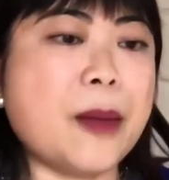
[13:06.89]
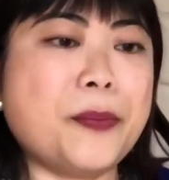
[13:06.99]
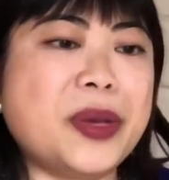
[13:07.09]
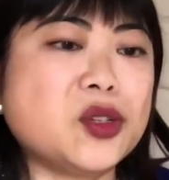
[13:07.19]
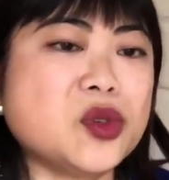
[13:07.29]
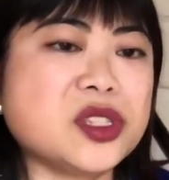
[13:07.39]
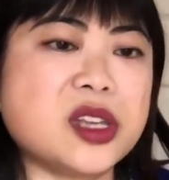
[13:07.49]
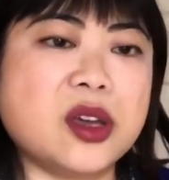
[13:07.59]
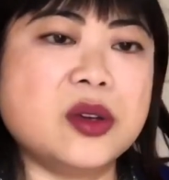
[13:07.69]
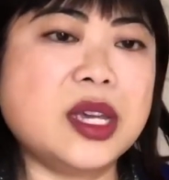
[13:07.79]
but
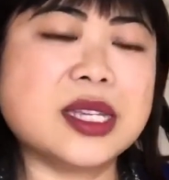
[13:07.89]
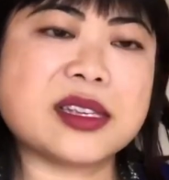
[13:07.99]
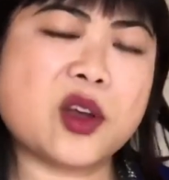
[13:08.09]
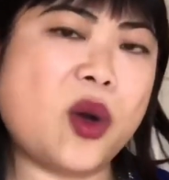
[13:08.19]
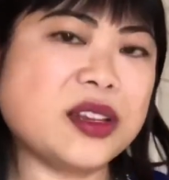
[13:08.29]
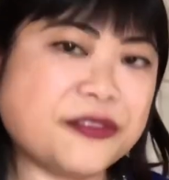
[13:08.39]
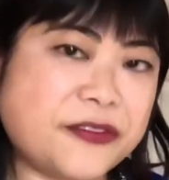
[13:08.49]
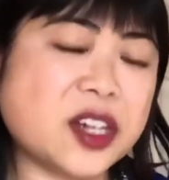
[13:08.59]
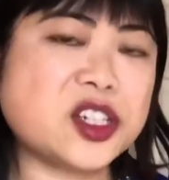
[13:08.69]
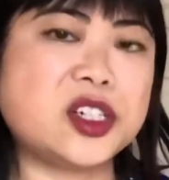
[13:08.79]
also it's quite
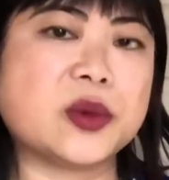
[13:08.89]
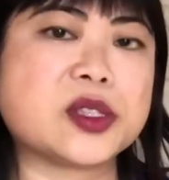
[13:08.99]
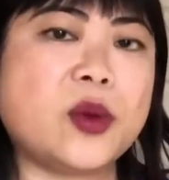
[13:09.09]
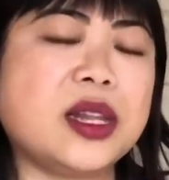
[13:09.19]
functional as well.